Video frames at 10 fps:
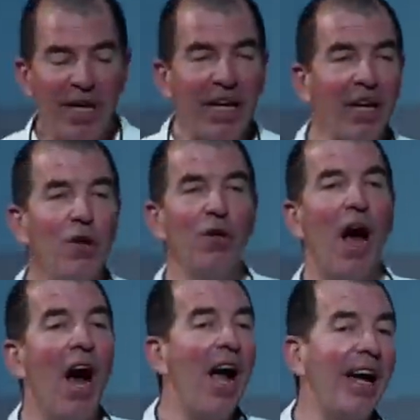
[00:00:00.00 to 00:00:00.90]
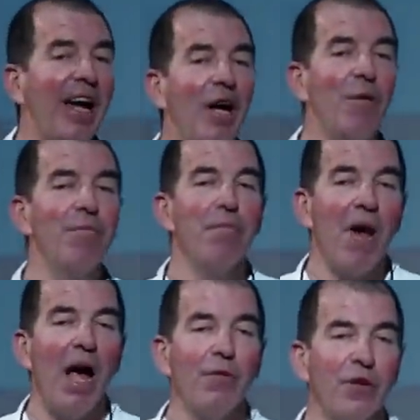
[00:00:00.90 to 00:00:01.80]
being who I am,
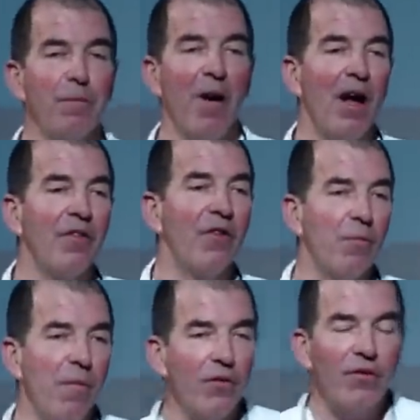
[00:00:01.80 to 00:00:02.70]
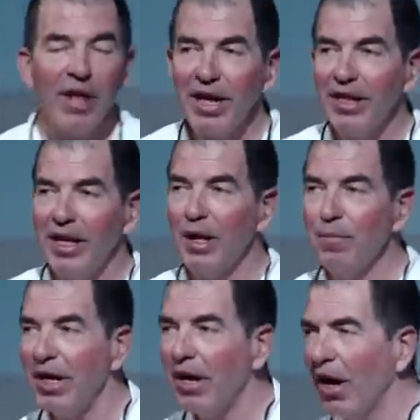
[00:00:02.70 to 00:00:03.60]
my response is most likely going to
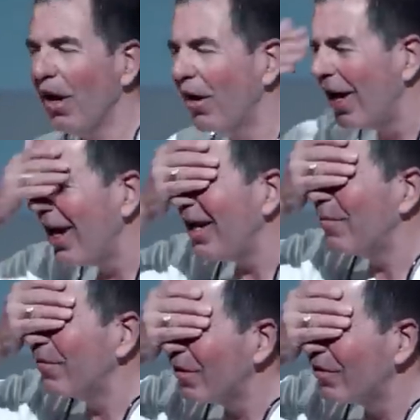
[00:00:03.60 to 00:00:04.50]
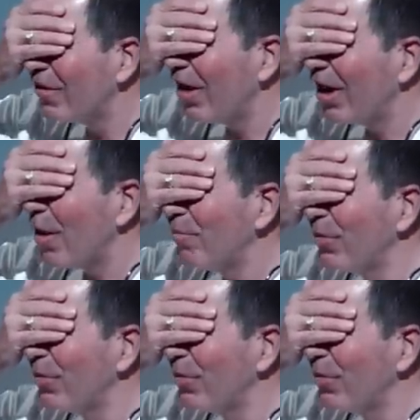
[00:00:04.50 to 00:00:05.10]
be, oh, honey, I'm so sorry I